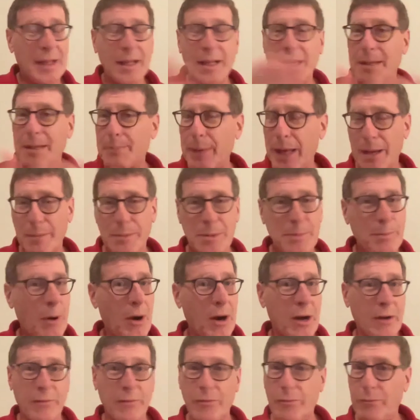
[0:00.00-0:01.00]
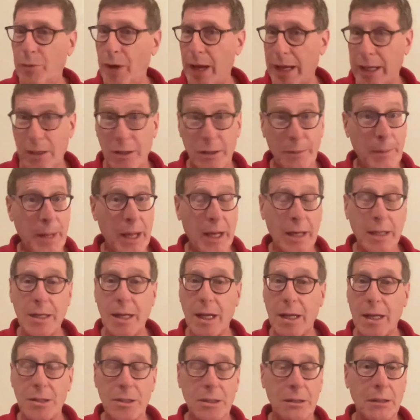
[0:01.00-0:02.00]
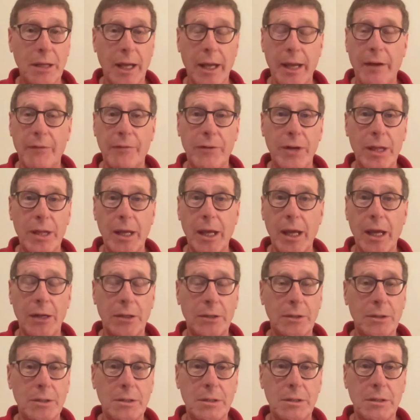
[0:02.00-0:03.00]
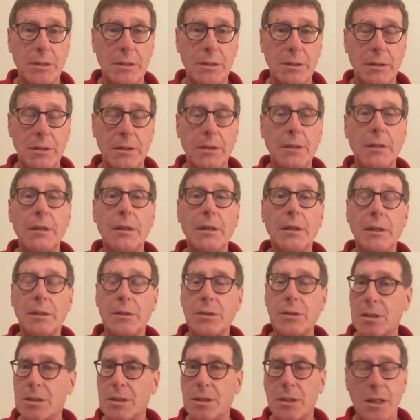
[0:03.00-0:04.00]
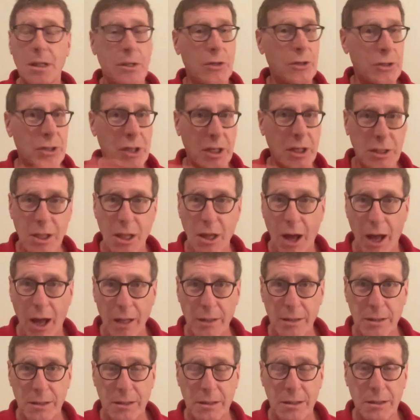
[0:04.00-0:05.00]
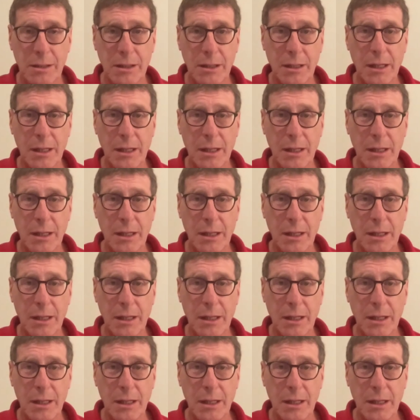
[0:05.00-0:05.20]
It becomes part of regular meditation like everything else. They're just thoughts.